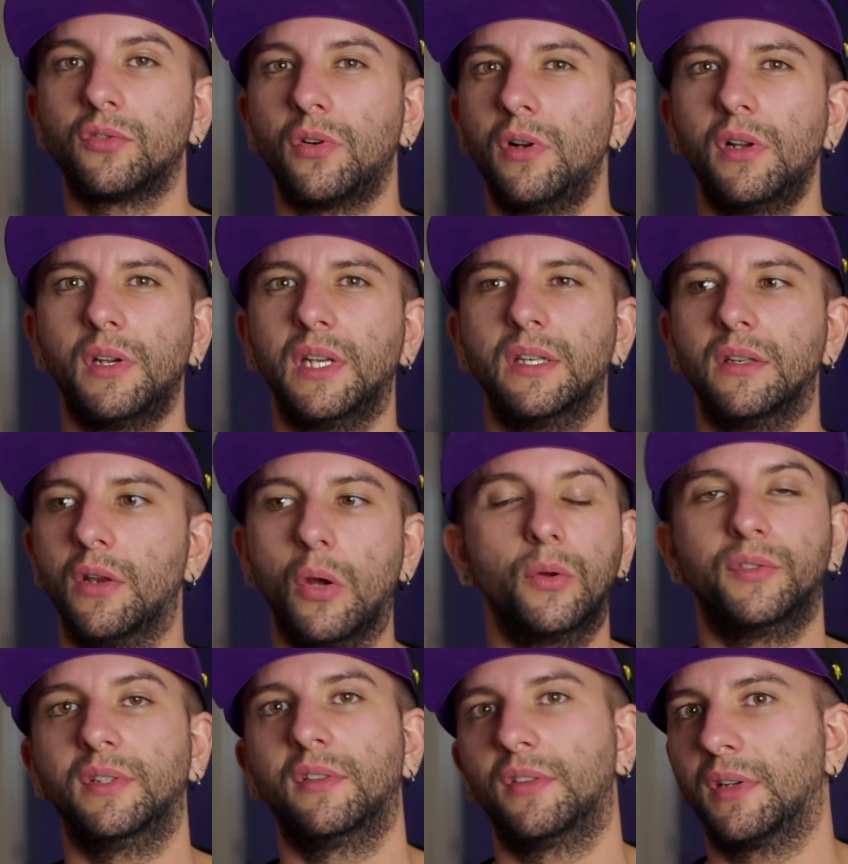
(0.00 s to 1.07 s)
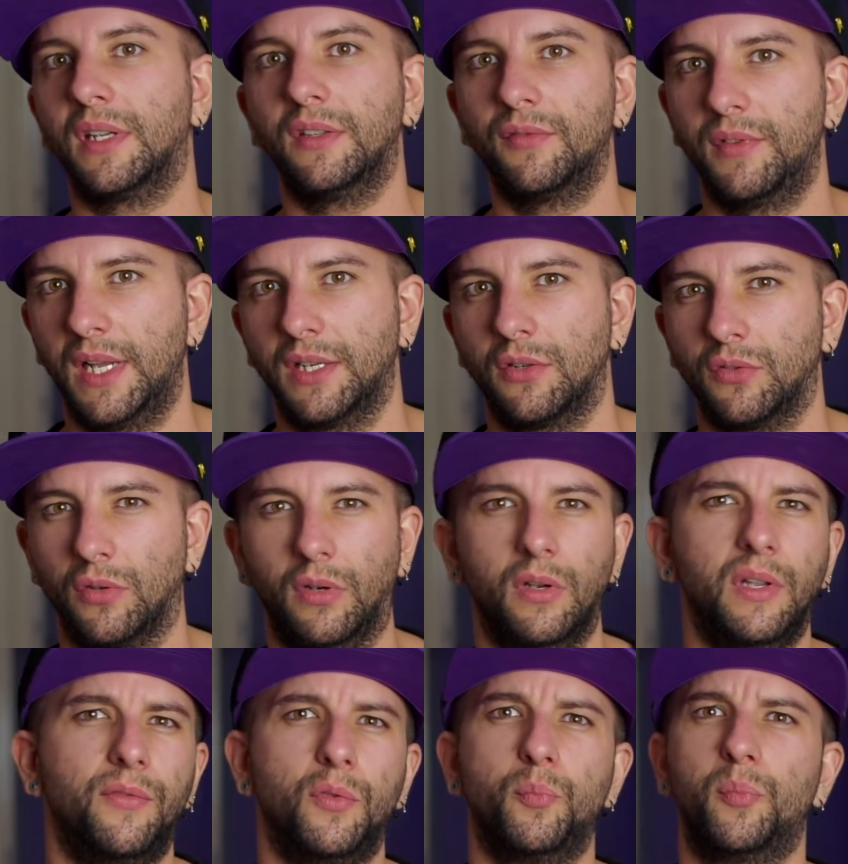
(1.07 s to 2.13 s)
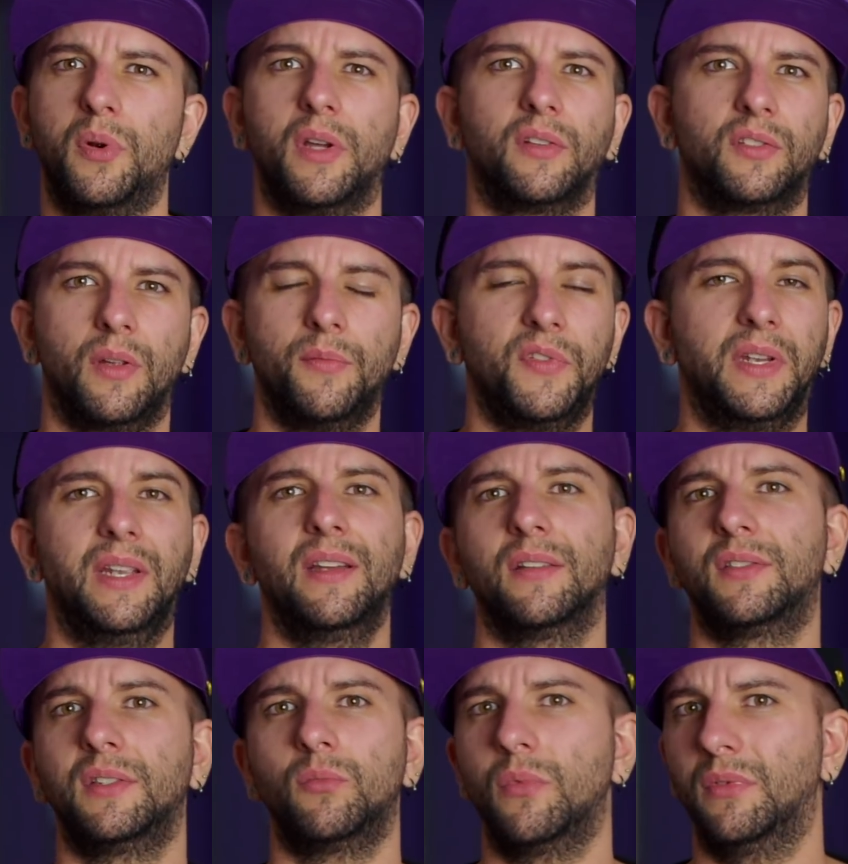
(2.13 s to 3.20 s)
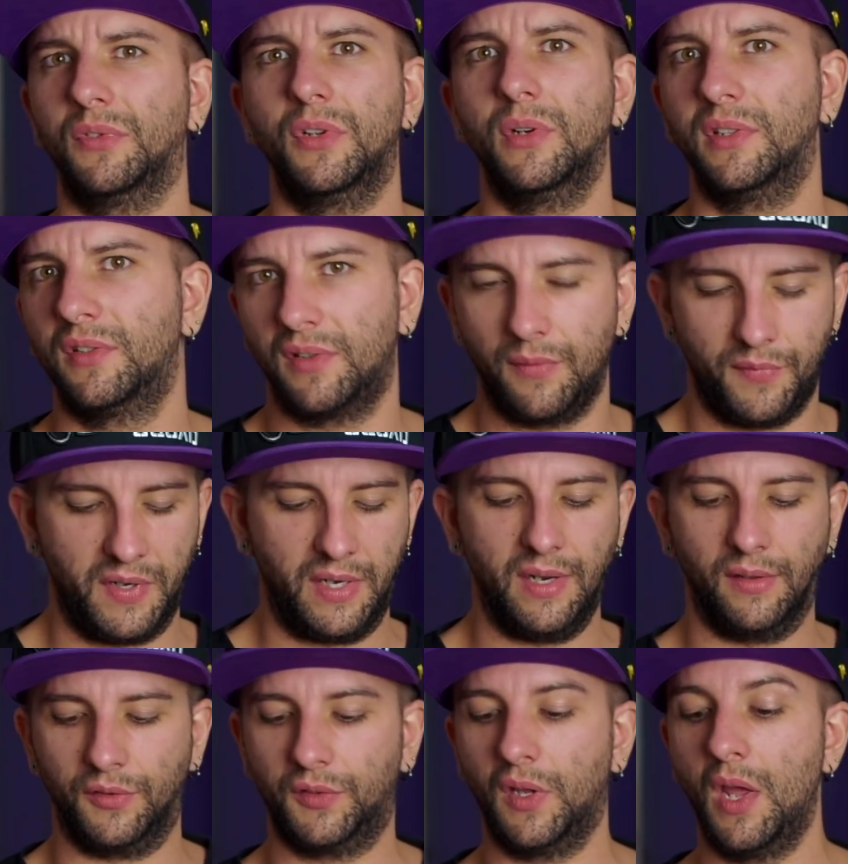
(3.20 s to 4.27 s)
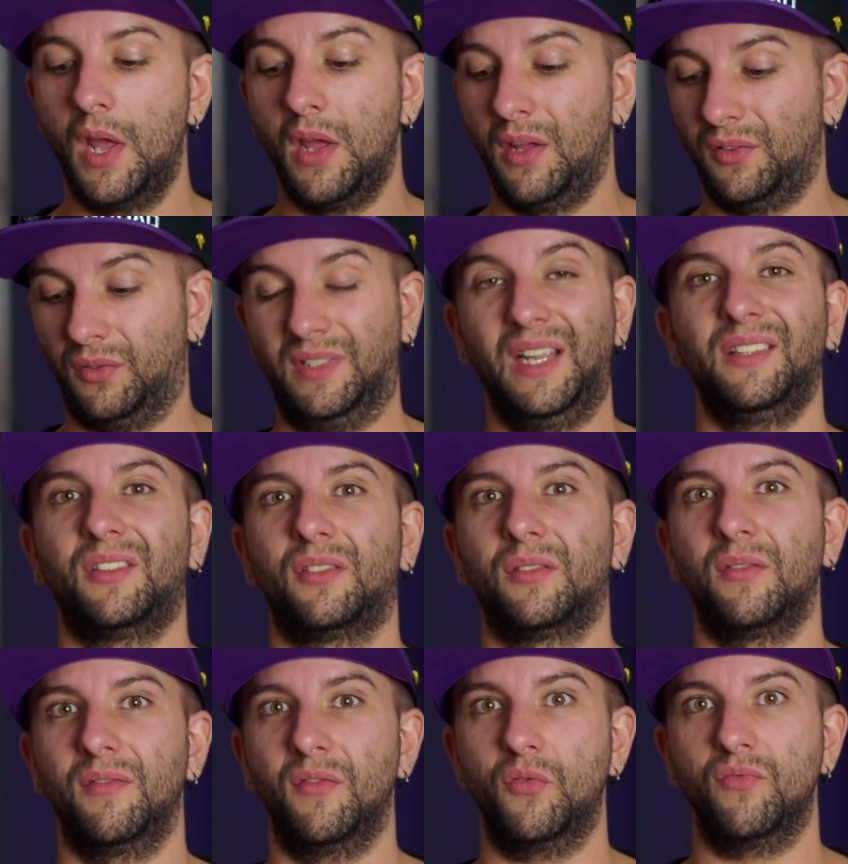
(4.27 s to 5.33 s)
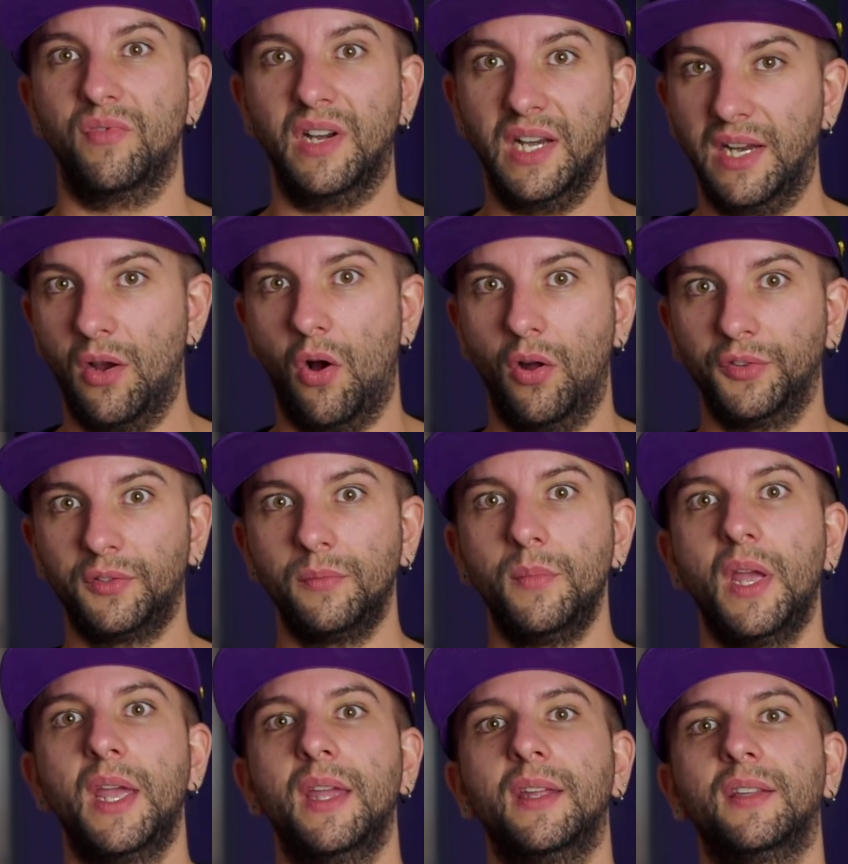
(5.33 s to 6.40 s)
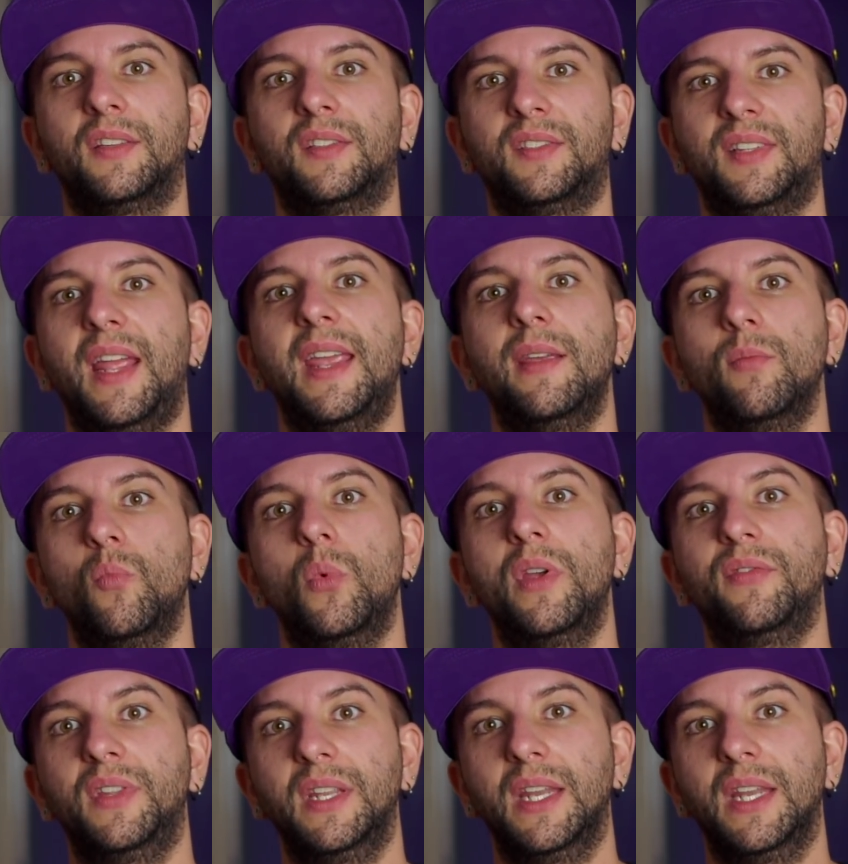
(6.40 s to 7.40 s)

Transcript: controller, it knows it's a KISS flight controller. If you plug something else, it will know it's something else. So that's really awesome. Same with